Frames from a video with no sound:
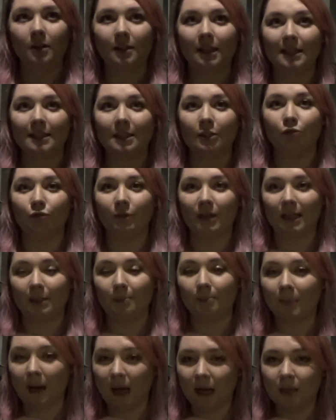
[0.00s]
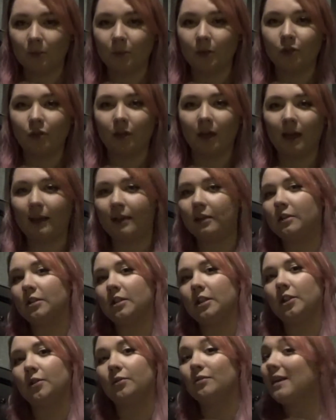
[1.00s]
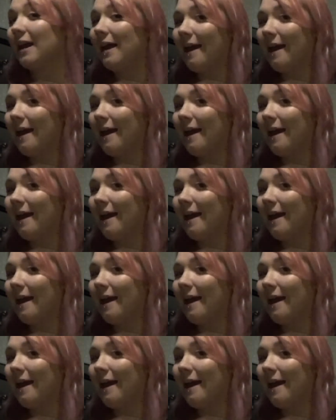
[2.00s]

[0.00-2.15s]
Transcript: unless it's really bad. We try to use